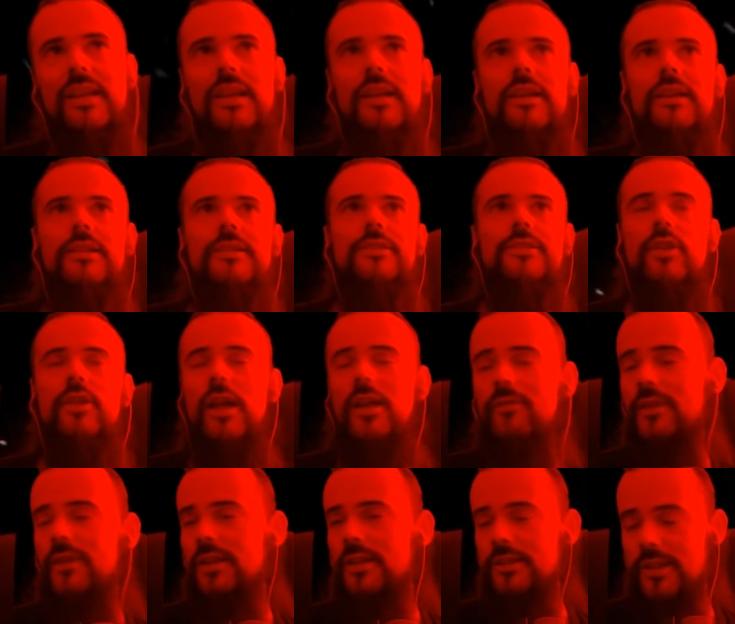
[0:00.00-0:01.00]

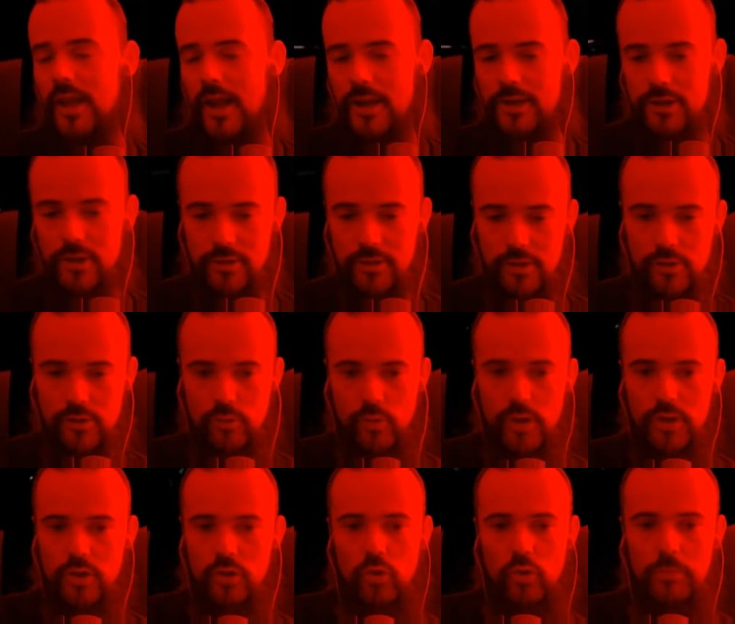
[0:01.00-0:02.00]
Strength and intelligence is
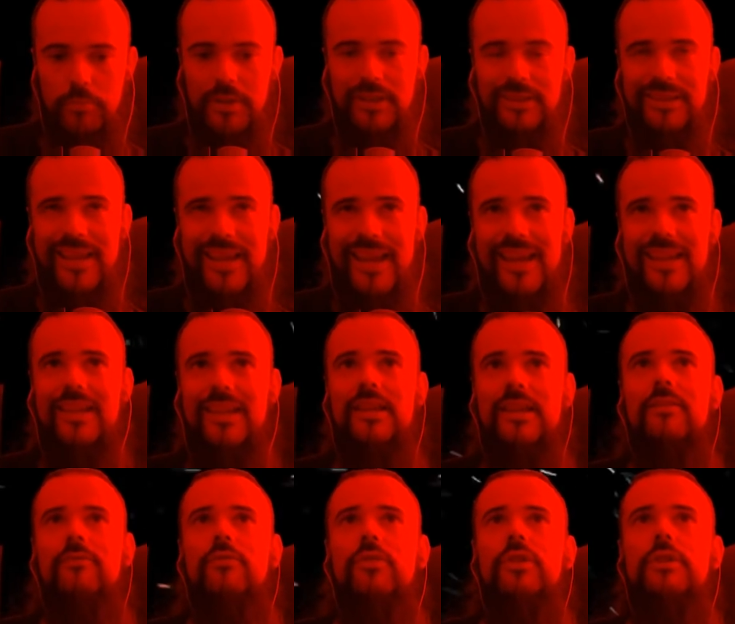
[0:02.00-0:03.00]
what you will be
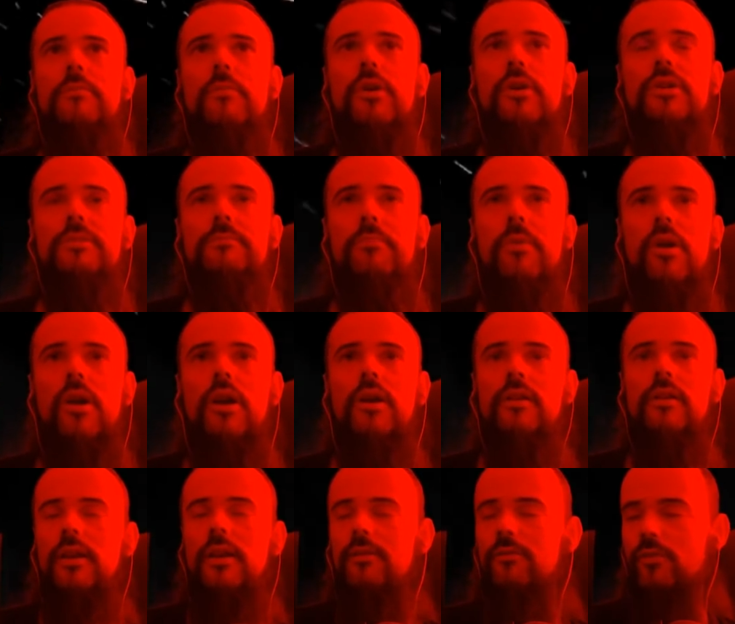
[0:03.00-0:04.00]
lacking for the most part.
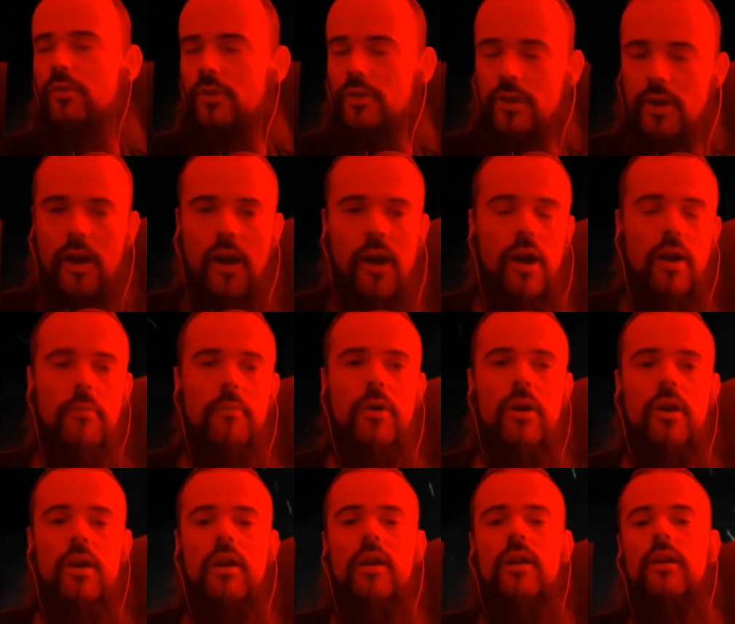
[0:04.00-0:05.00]
For the
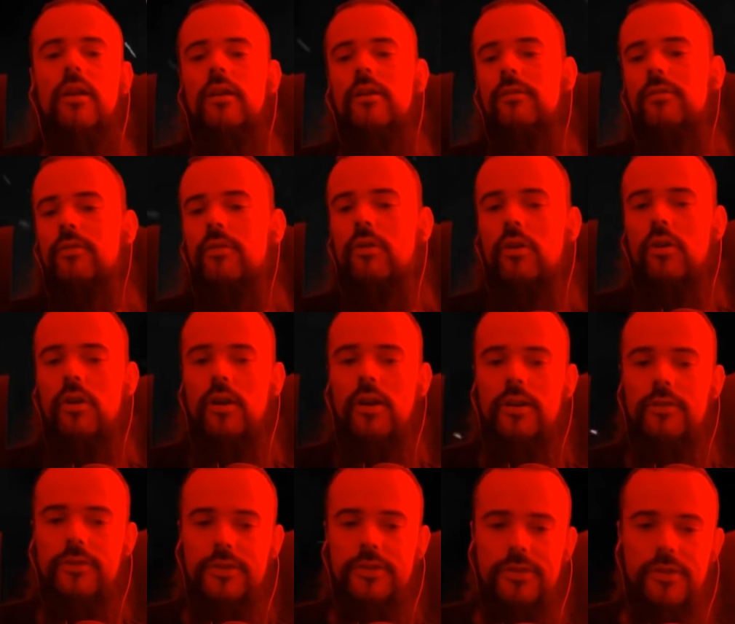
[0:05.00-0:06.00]
armor,
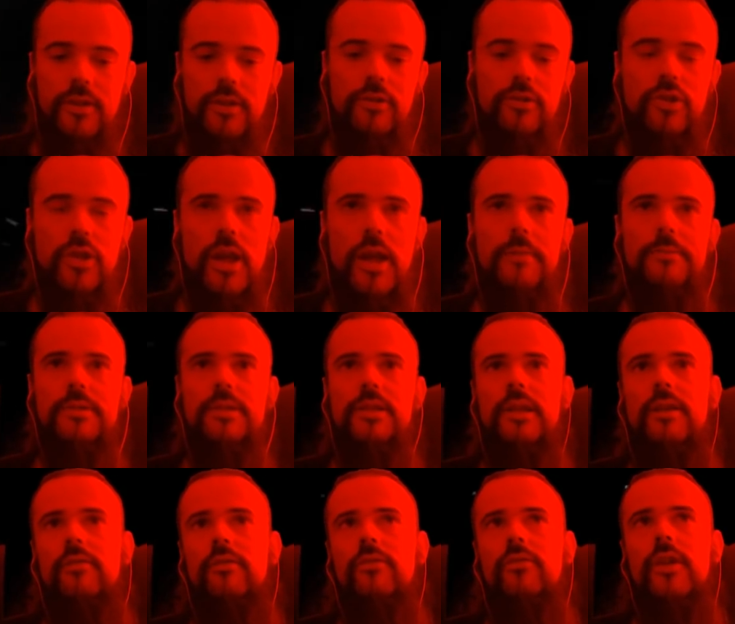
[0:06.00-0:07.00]
for the skill gems and
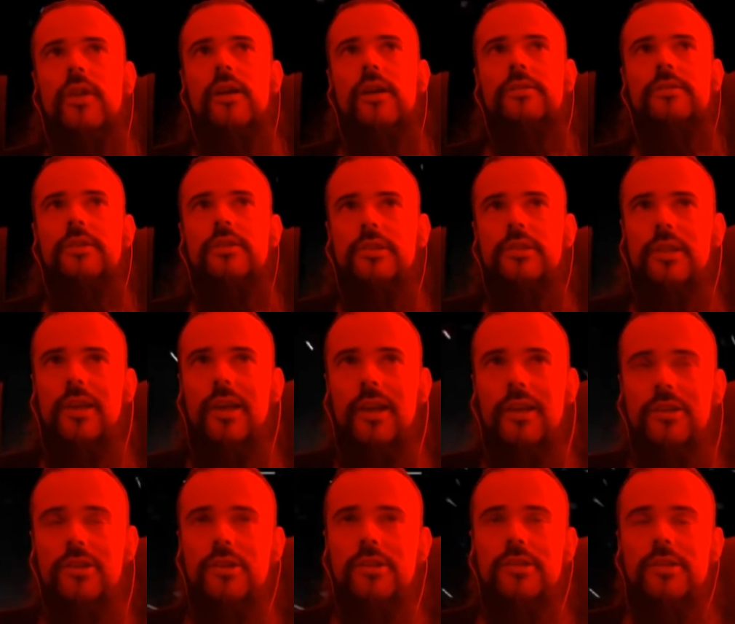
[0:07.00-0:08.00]
everything else,
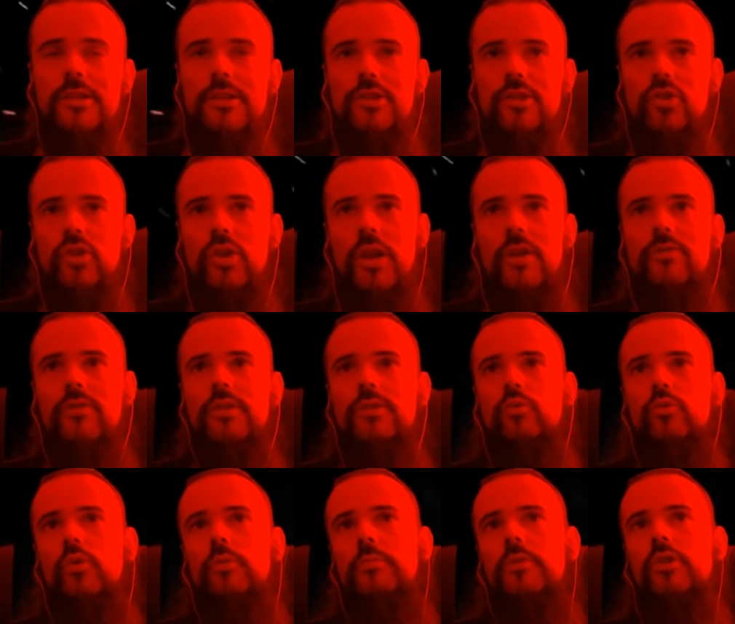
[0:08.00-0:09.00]
intelligence and strength, this
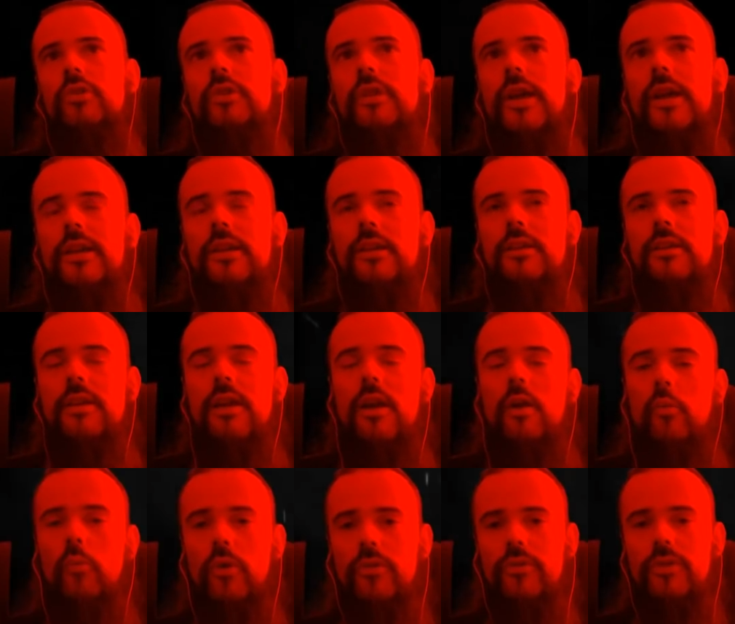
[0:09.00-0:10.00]
will be lacking,
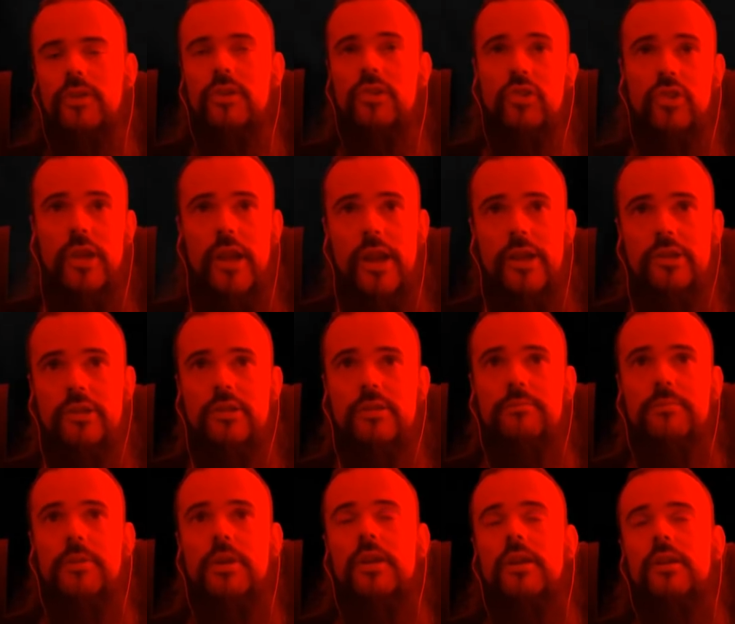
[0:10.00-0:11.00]
with intelligence
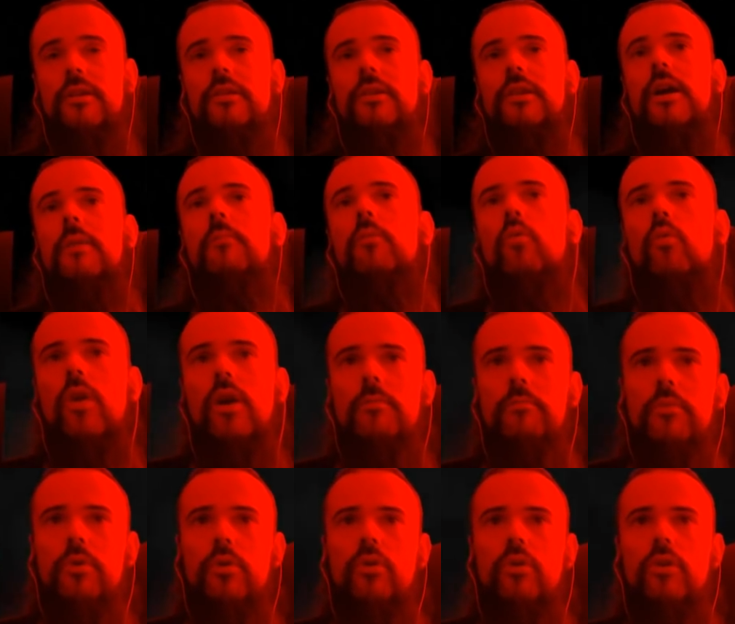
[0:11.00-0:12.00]
being
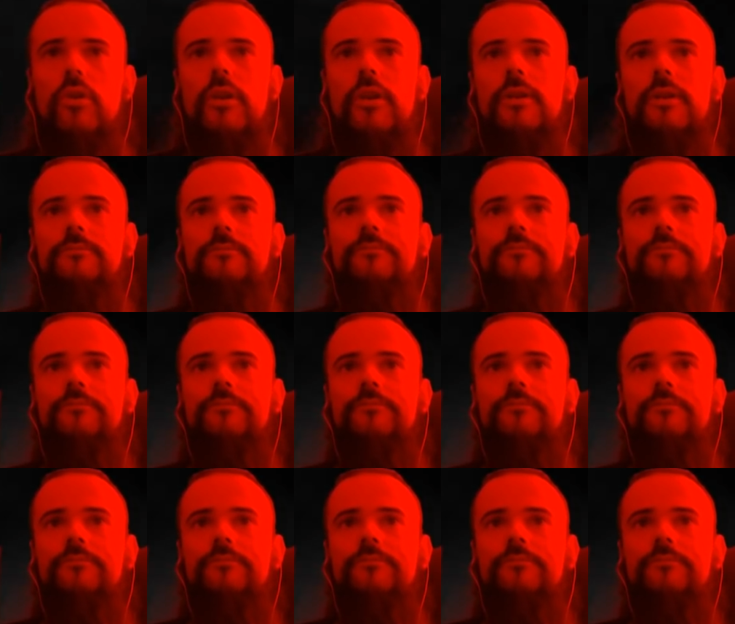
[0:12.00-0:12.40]
#1 priority.